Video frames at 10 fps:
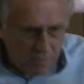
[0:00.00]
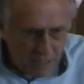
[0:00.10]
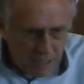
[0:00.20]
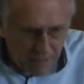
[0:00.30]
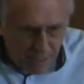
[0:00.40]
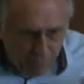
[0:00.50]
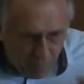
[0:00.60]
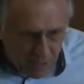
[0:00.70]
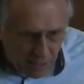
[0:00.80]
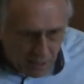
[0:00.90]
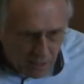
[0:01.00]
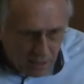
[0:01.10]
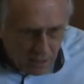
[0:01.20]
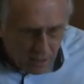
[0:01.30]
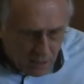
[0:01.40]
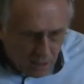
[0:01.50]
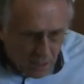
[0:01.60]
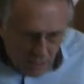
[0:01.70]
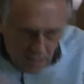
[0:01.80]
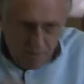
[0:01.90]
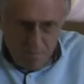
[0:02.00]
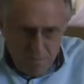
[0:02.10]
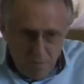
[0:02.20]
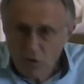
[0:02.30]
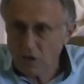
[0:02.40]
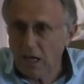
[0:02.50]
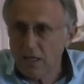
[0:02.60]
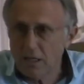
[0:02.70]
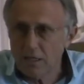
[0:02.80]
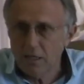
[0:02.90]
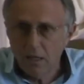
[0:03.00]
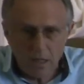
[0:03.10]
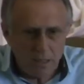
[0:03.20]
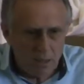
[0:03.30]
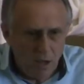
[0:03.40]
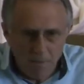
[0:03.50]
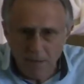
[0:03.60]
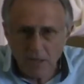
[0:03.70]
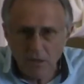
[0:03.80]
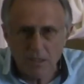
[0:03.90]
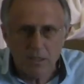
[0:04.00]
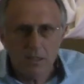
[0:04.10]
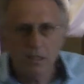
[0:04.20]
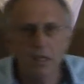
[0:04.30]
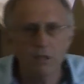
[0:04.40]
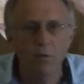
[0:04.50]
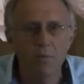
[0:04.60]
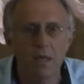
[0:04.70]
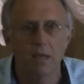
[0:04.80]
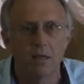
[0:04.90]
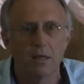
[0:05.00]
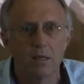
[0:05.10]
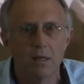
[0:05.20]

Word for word: she make it better for me? And then in most cases, I think, oh my goodness, this is just for me.